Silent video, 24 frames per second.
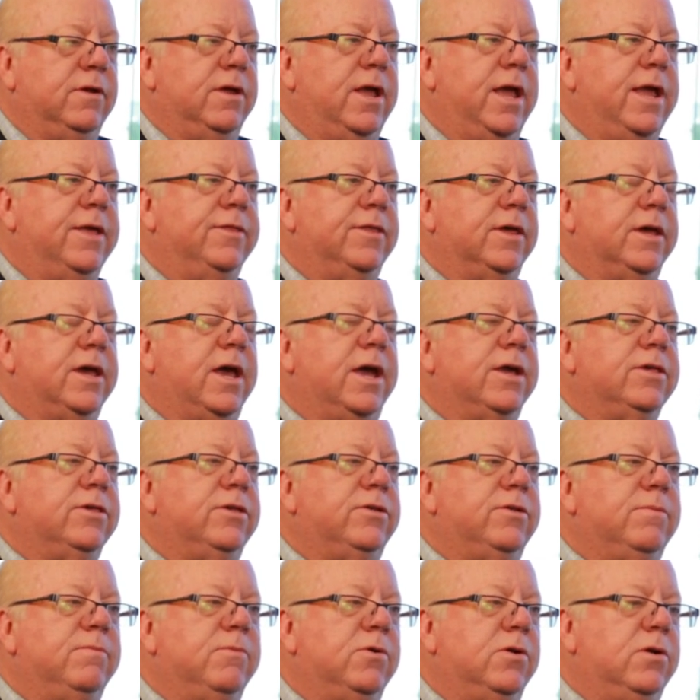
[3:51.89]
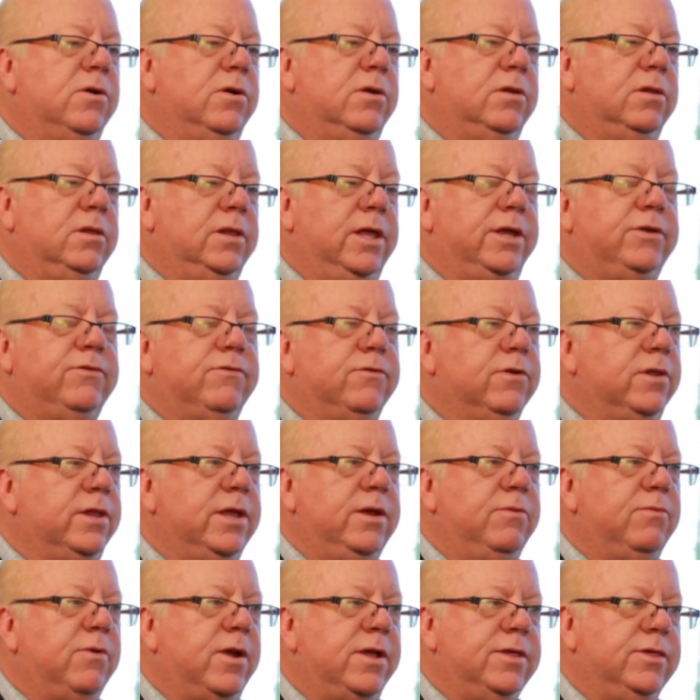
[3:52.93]
and the customer
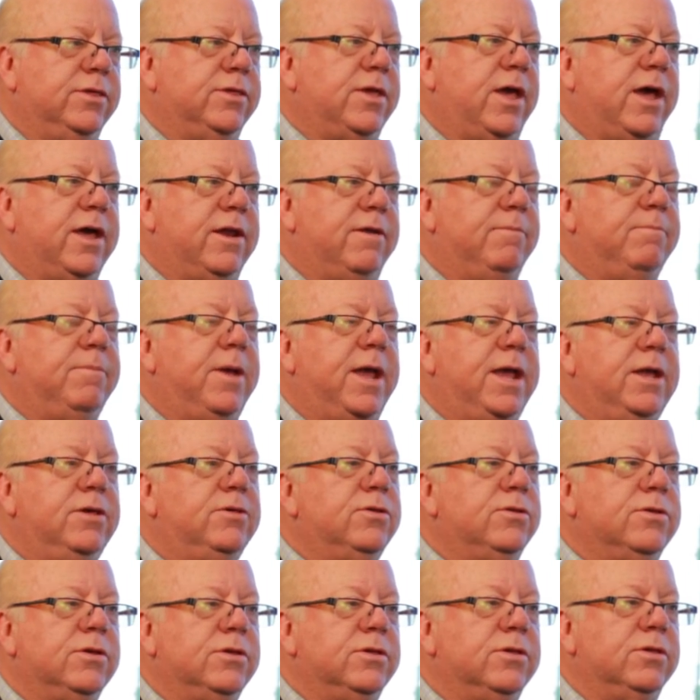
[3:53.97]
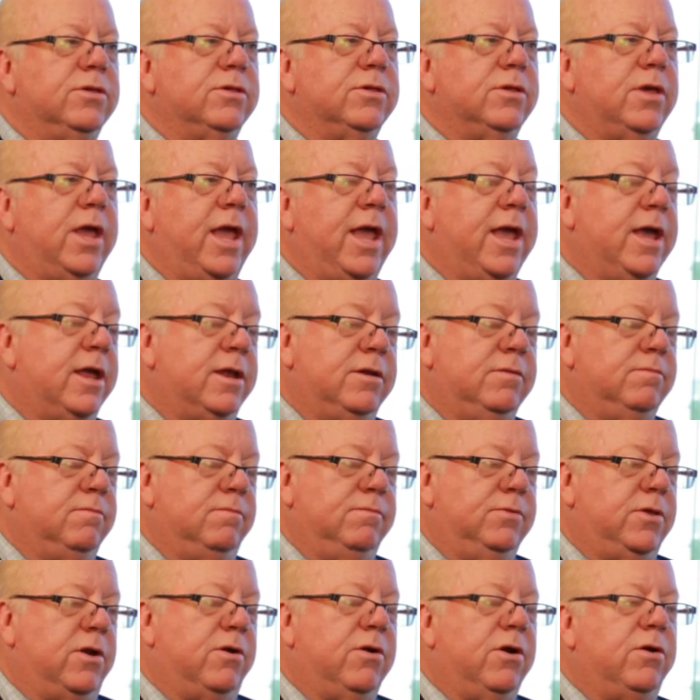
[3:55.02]
literally runs out of patience and
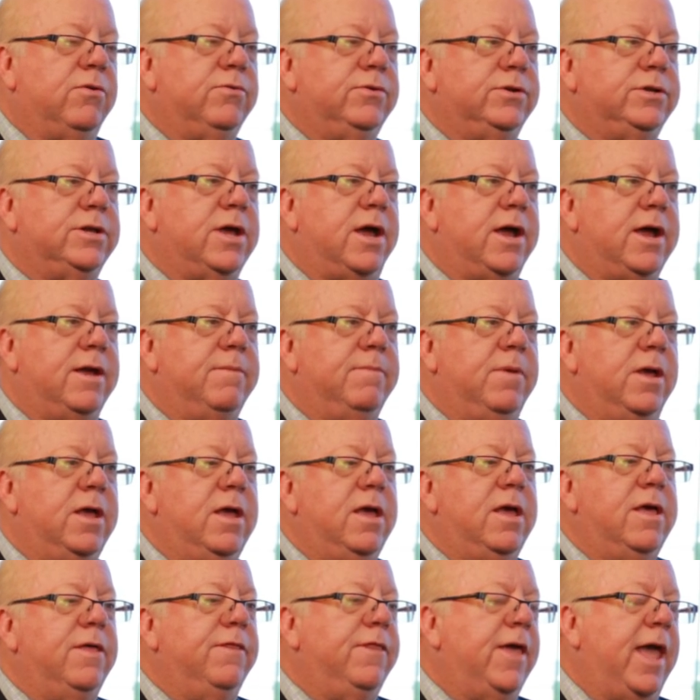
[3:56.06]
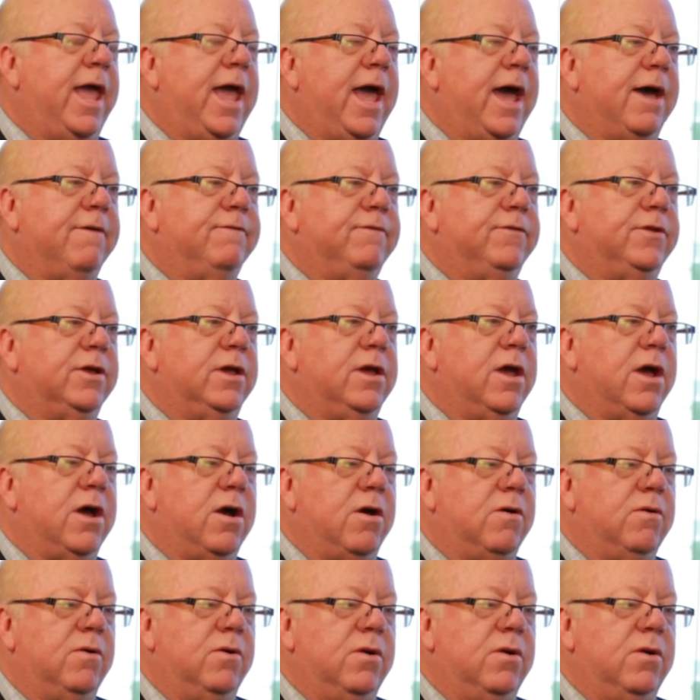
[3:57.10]
their own time. They have to go.